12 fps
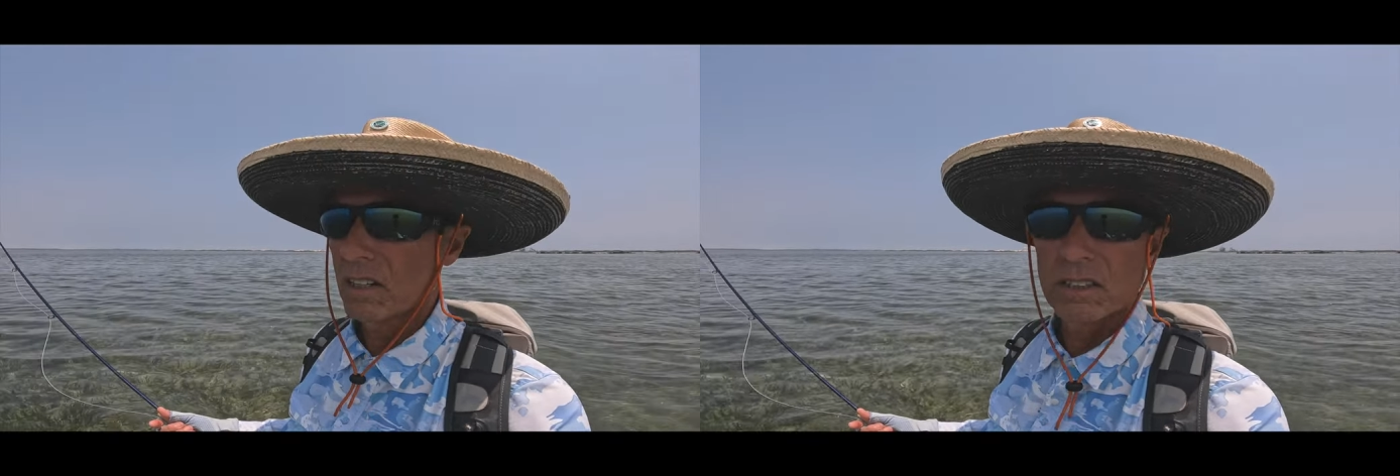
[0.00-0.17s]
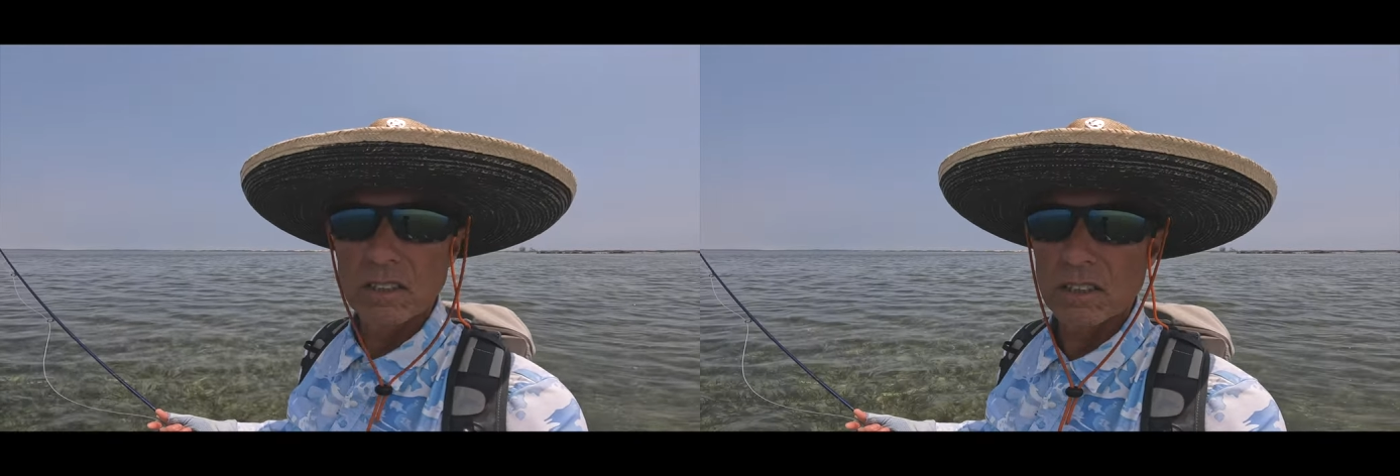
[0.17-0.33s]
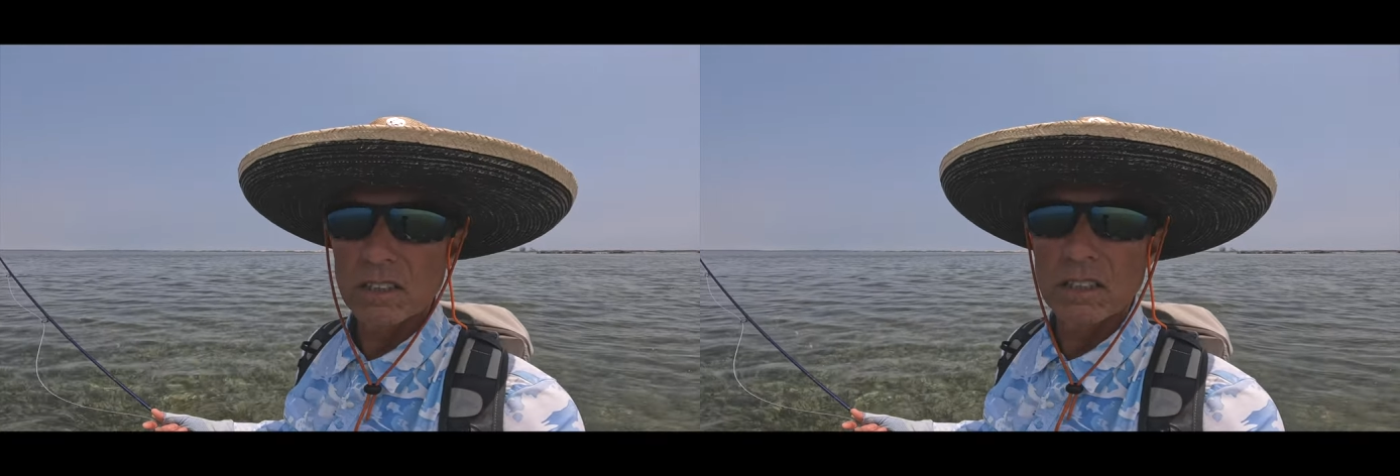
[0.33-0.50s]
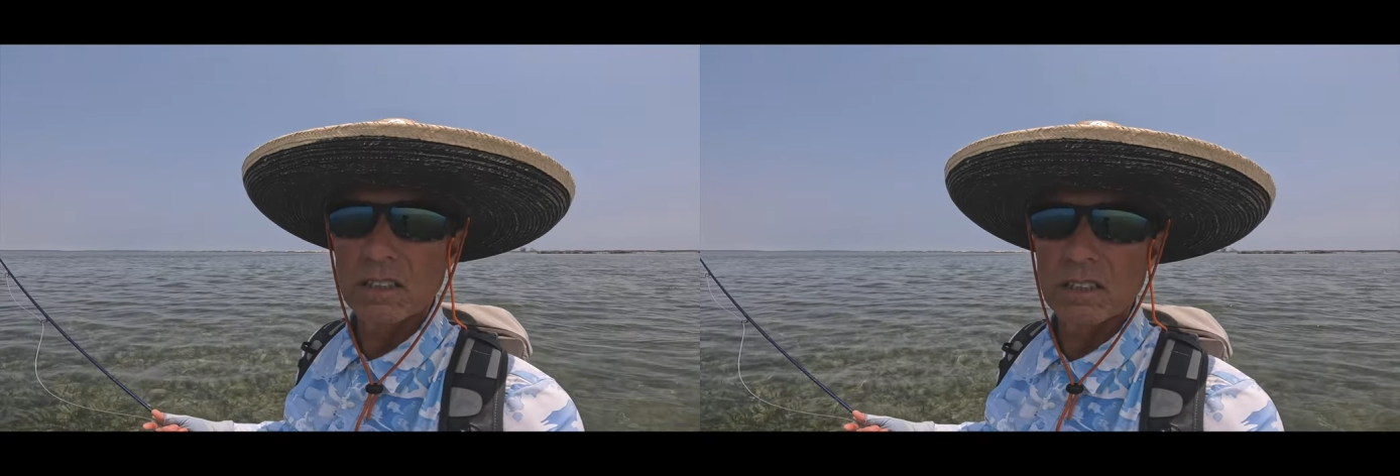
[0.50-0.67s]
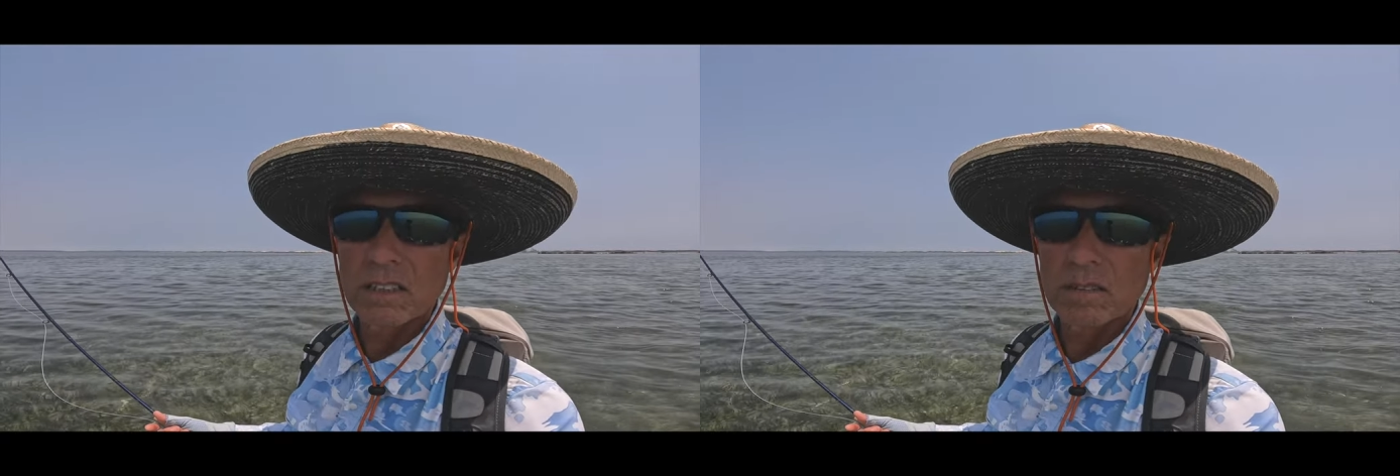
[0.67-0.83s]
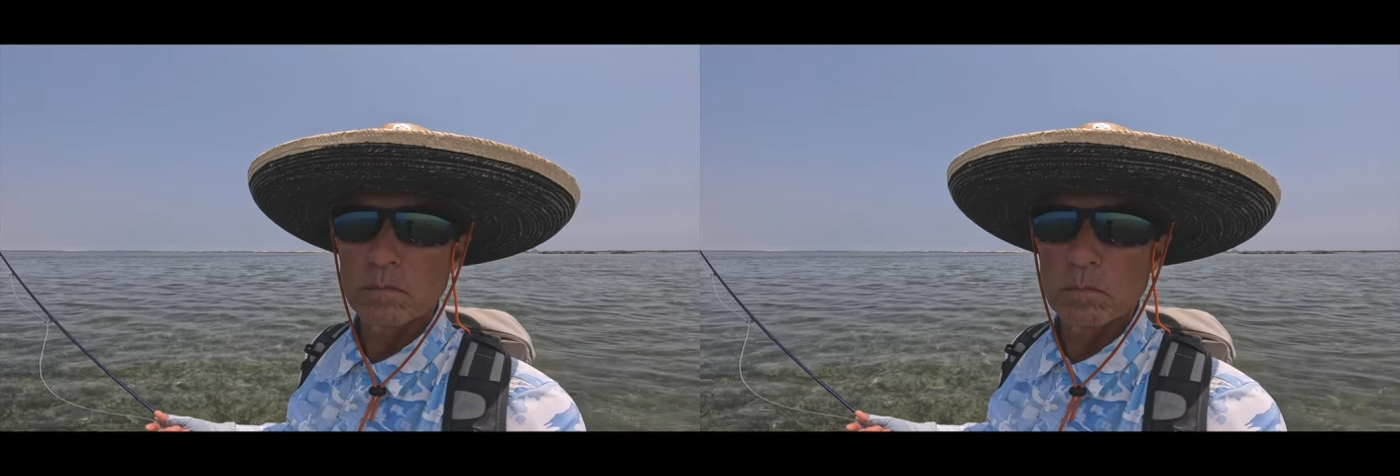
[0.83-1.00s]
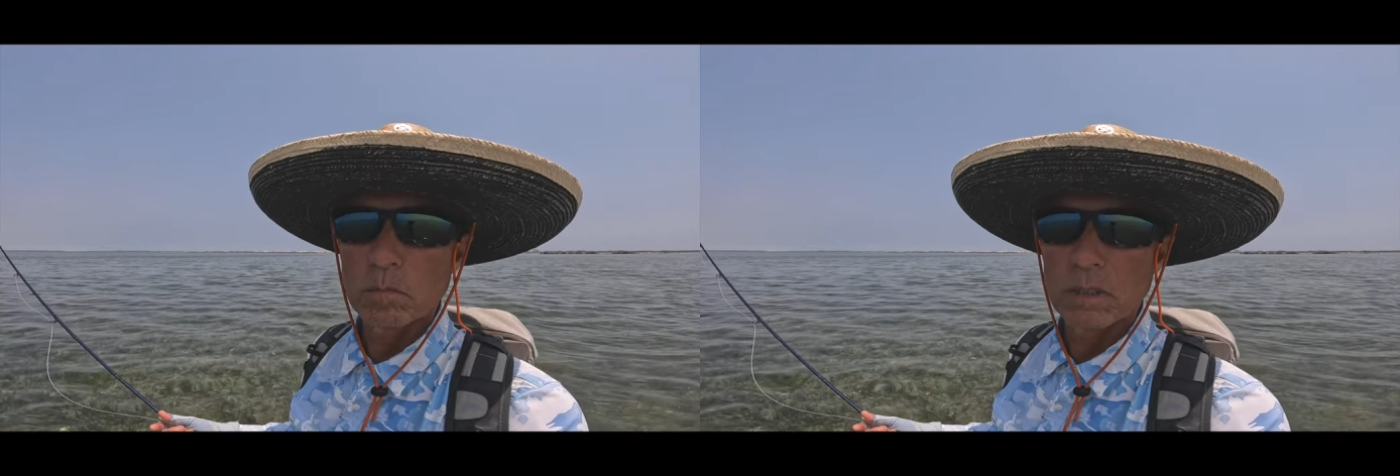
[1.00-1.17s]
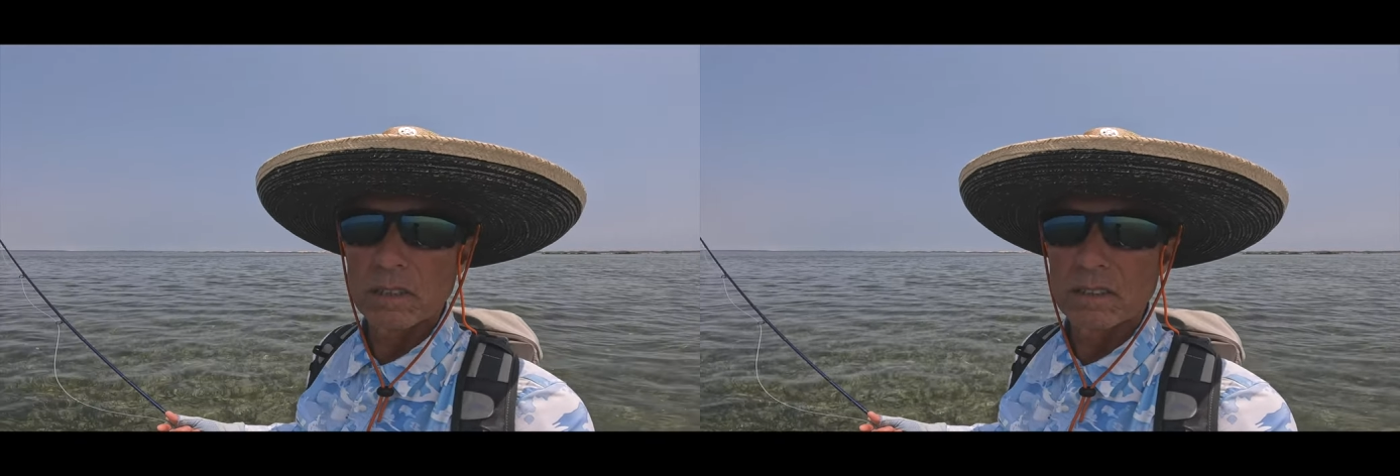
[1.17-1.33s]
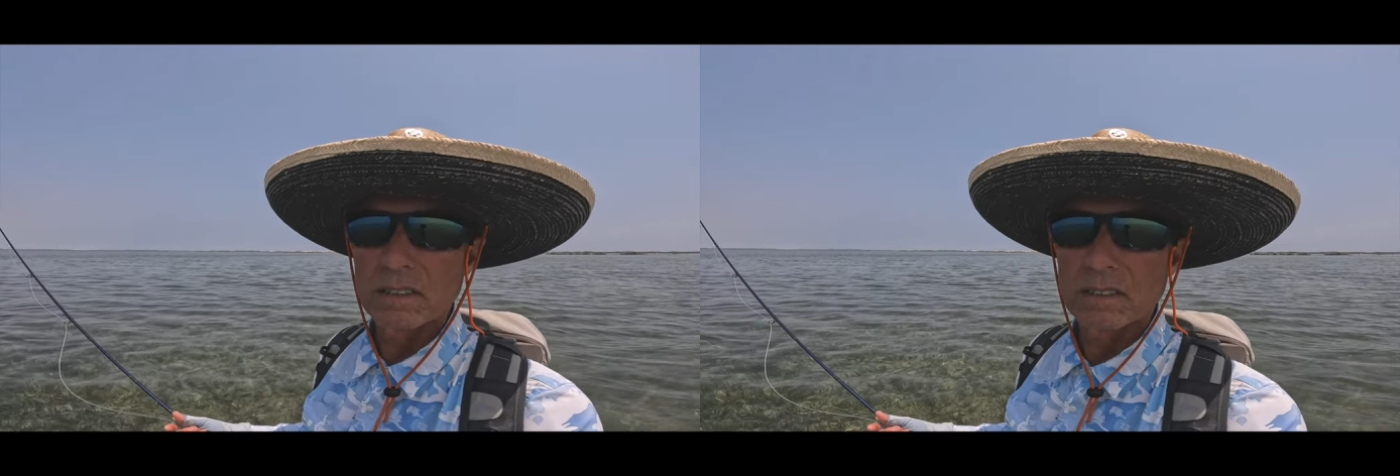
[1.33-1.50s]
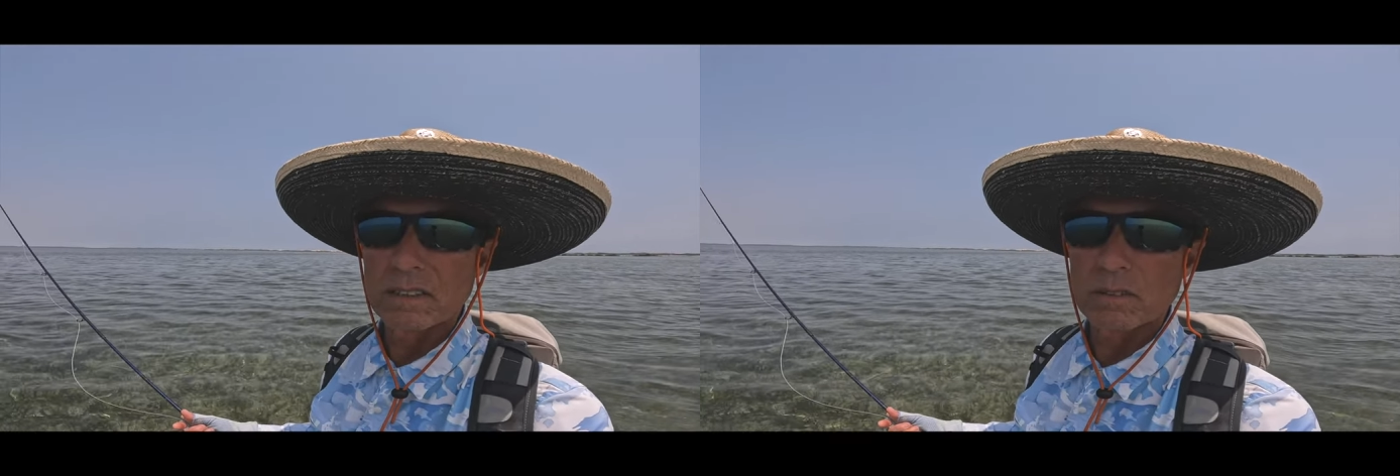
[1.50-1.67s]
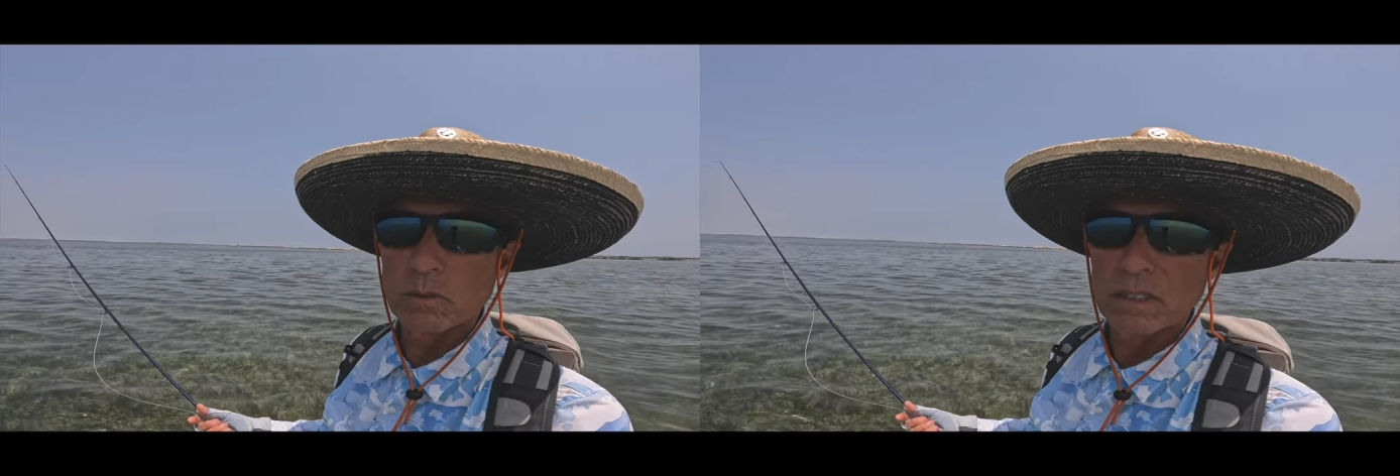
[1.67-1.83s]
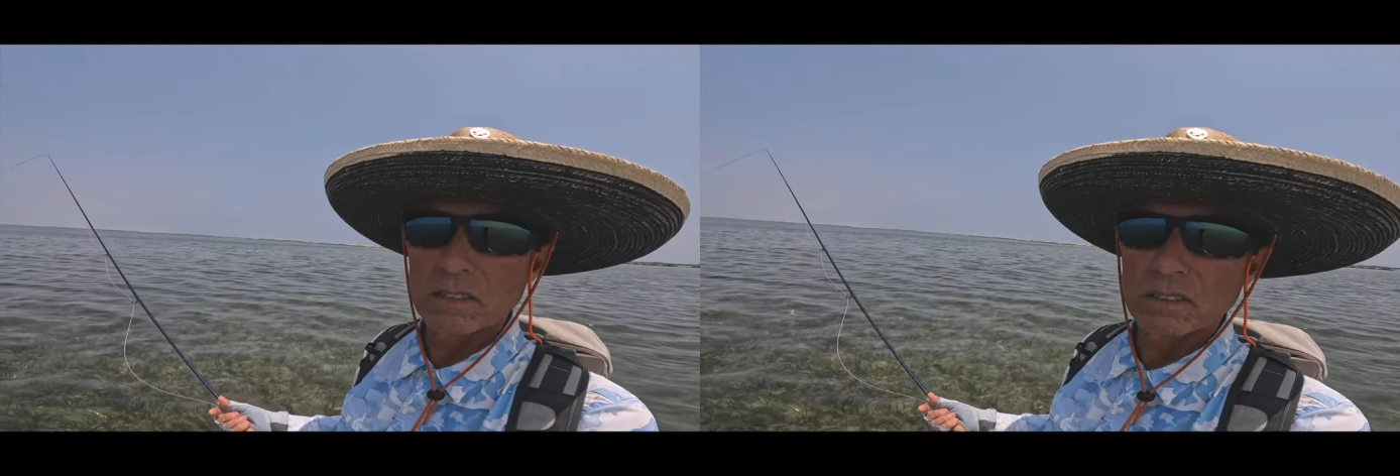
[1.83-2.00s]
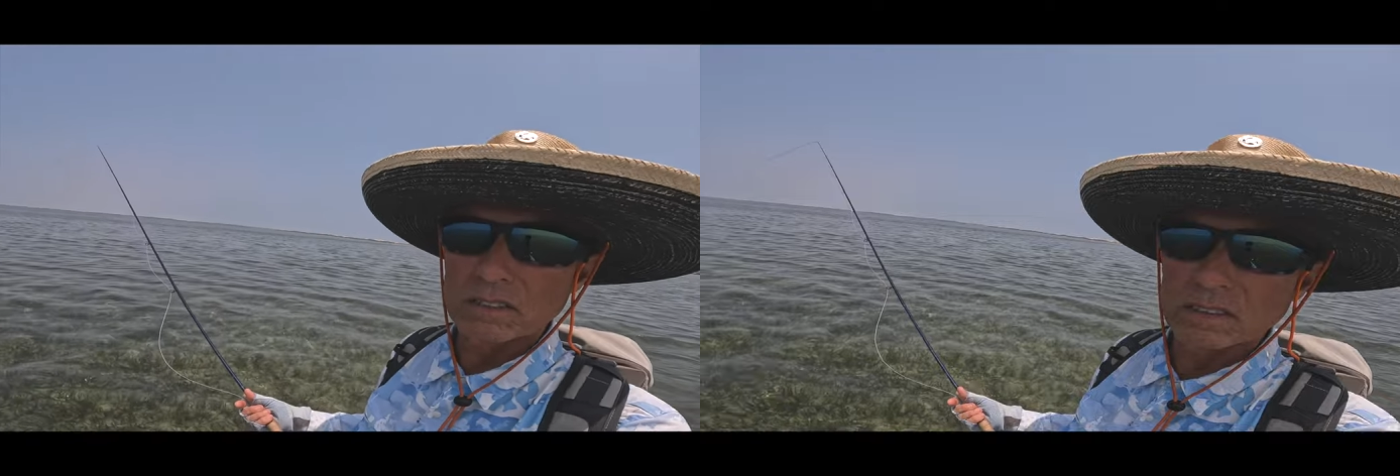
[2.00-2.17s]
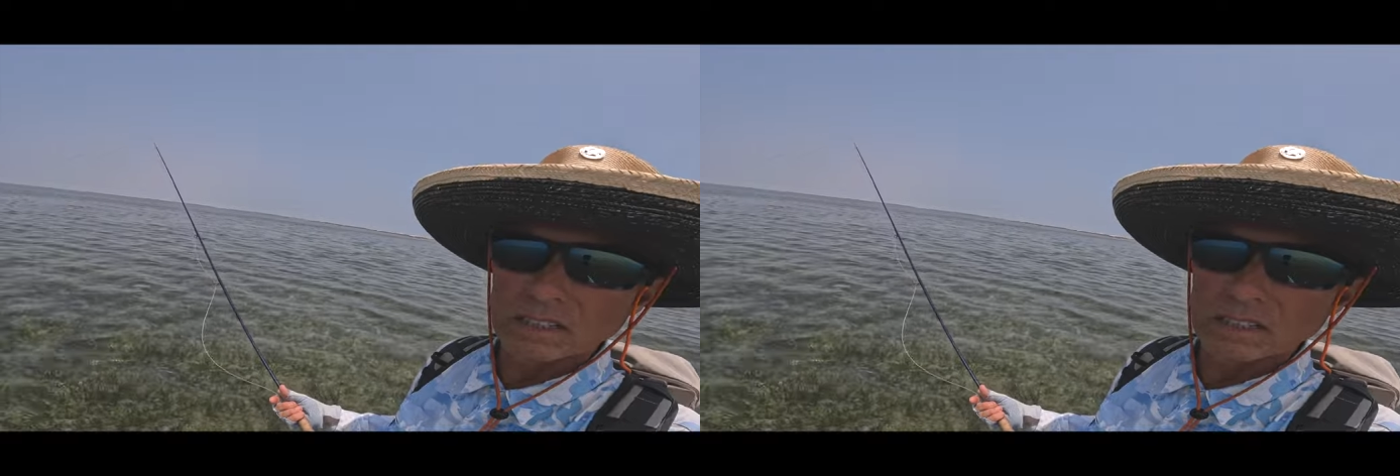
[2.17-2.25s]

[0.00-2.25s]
unclear, but this is what it looks